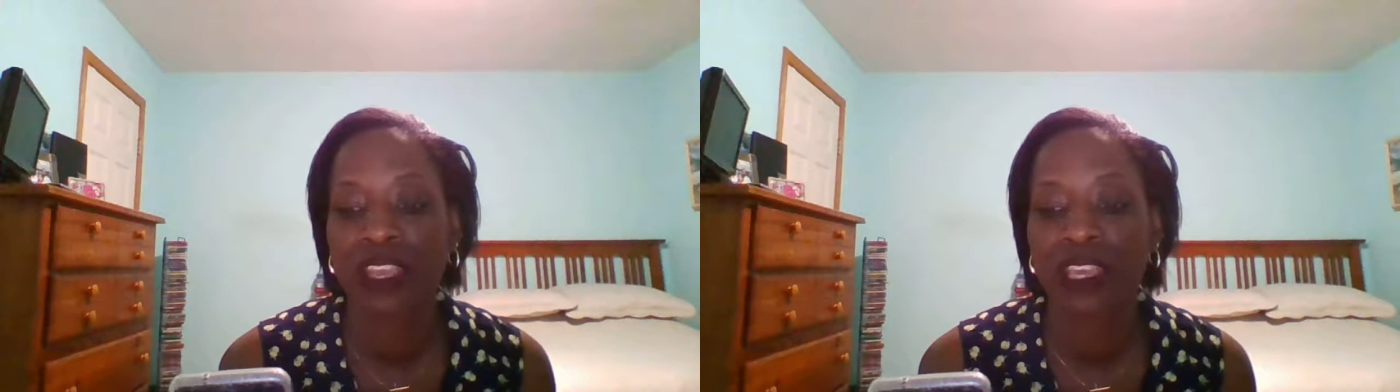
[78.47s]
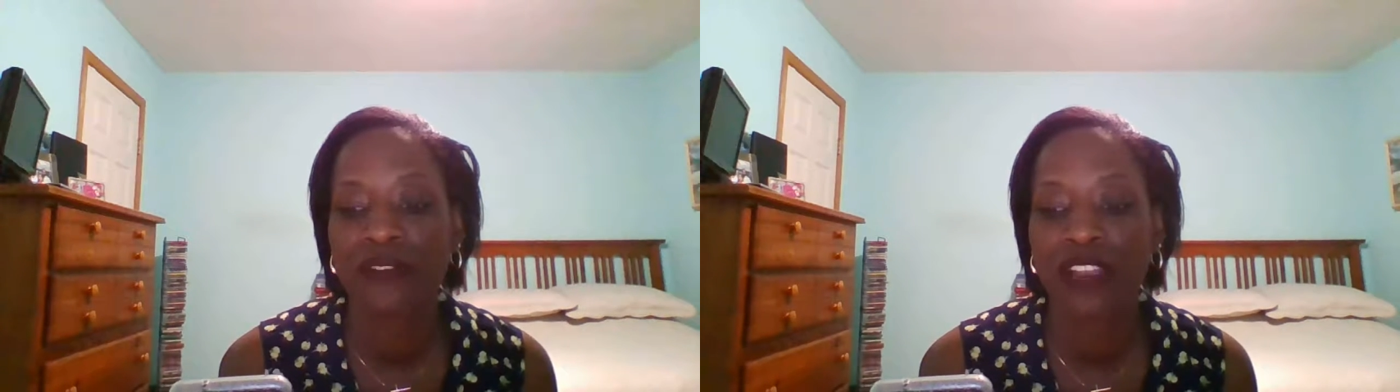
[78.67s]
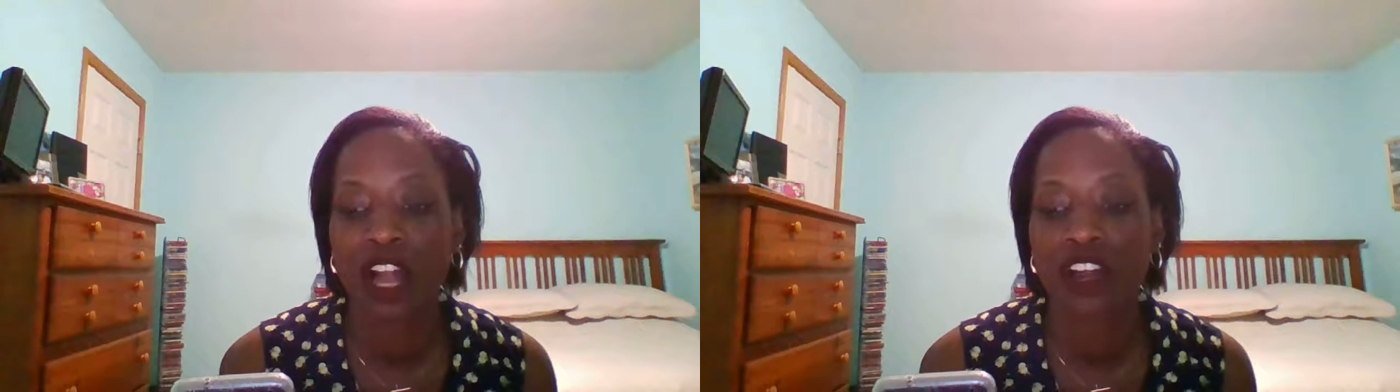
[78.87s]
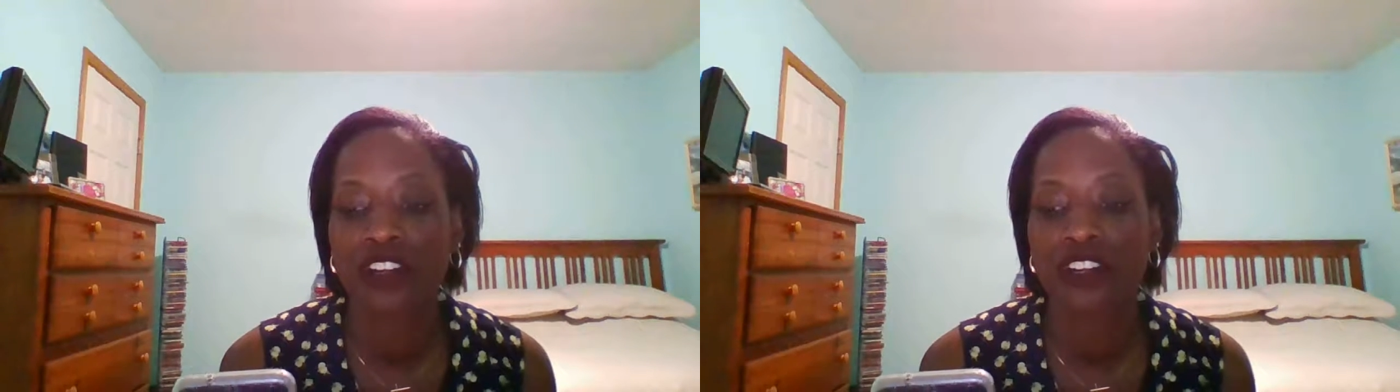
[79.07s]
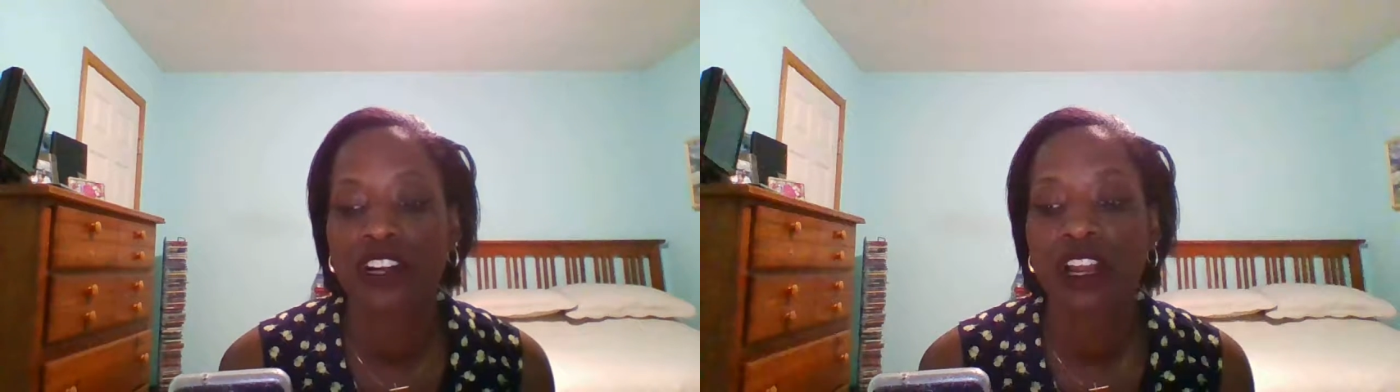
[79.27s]
giving
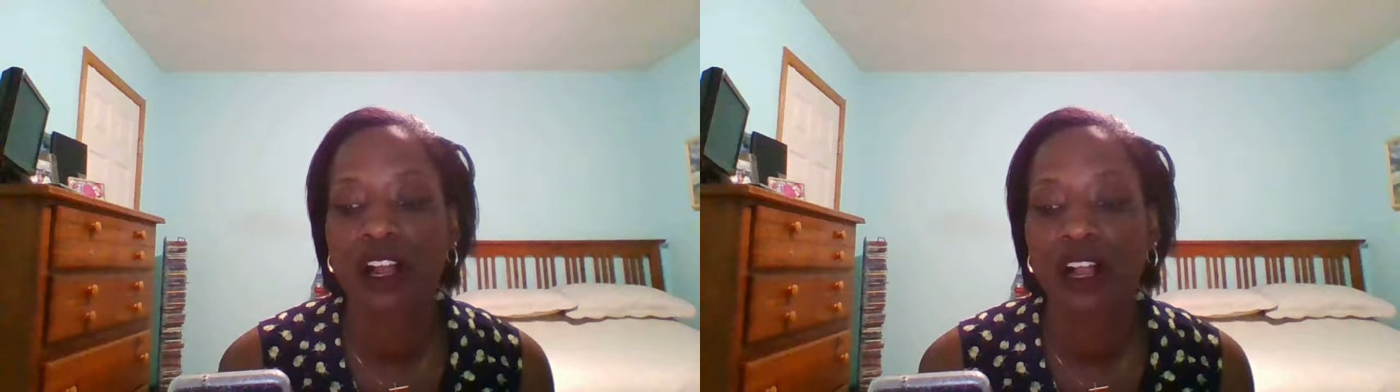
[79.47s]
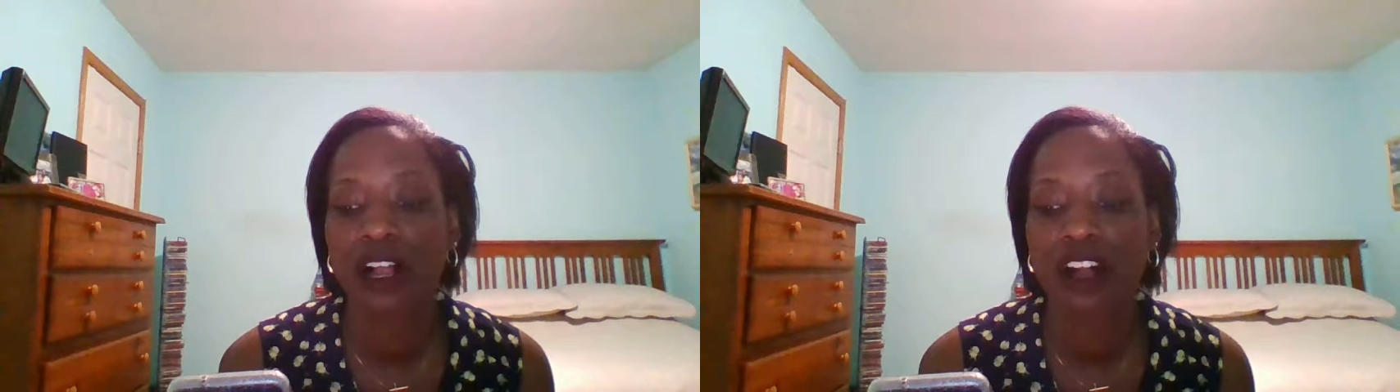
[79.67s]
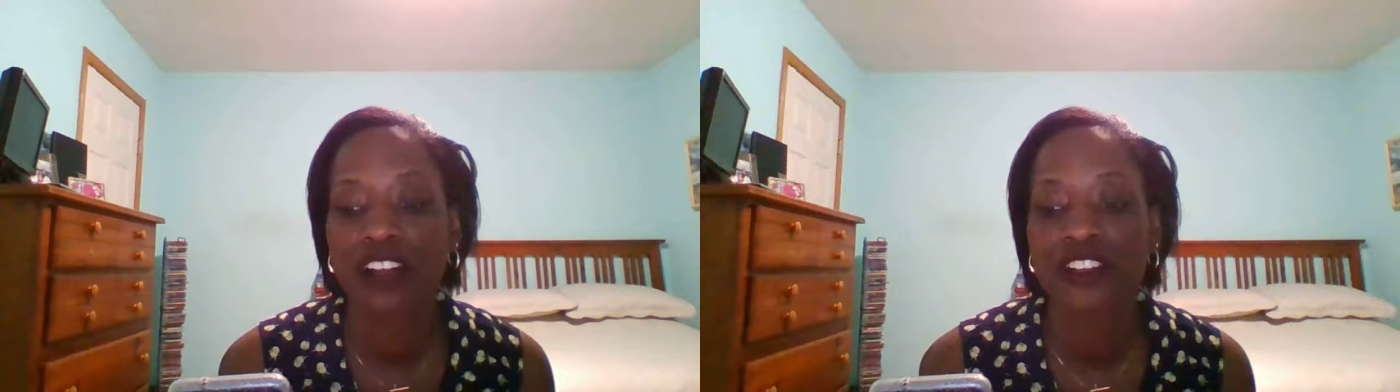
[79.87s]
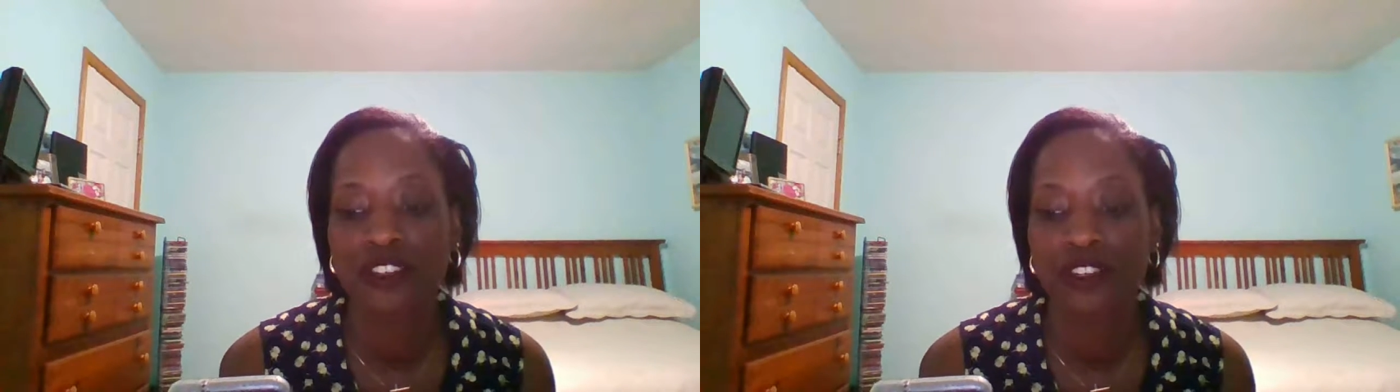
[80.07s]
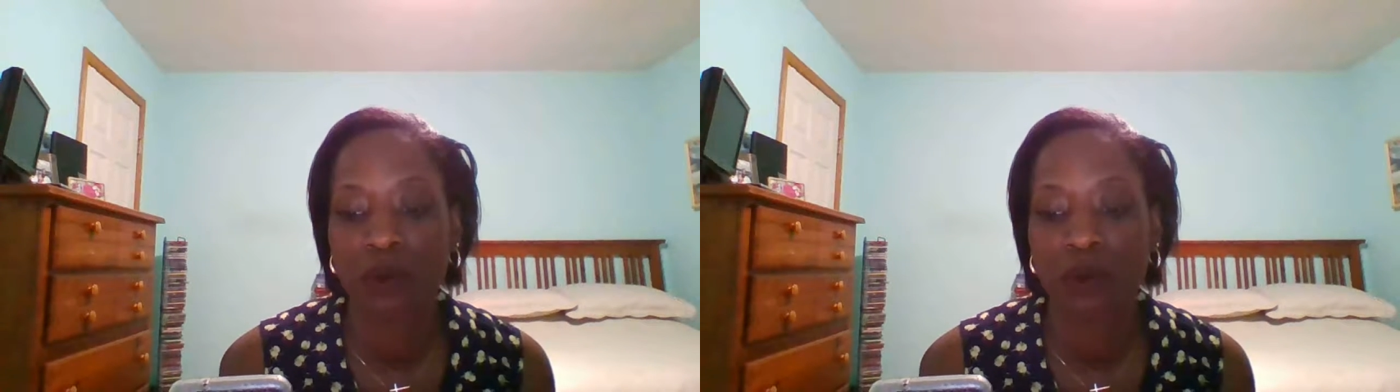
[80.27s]
honor unto your